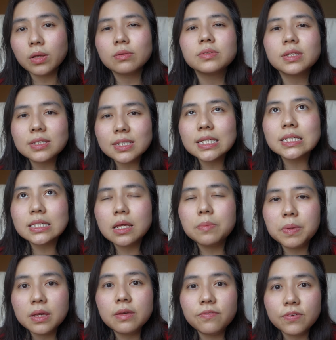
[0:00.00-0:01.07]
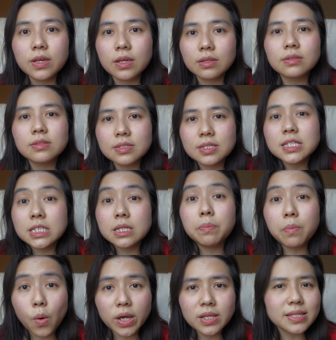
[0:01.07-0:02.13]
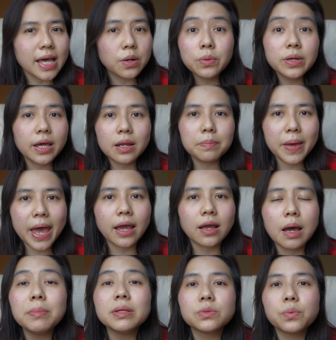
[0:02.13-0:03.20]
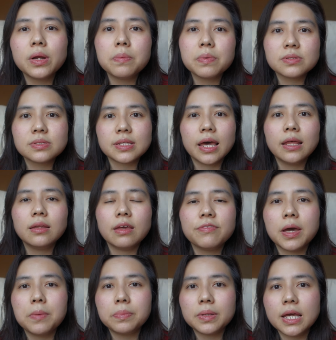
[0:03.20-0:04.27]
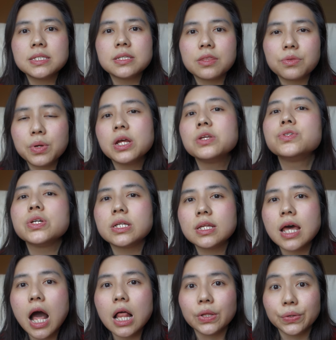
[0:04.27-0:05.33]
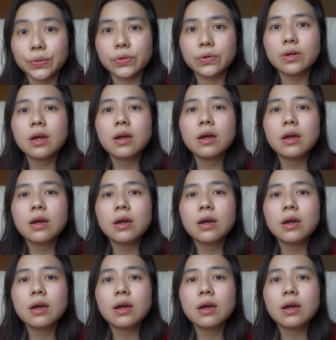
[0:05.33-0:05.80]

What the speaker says: 60 PV to 60 points. I don't get it back. I'm at 20%. If I place a $300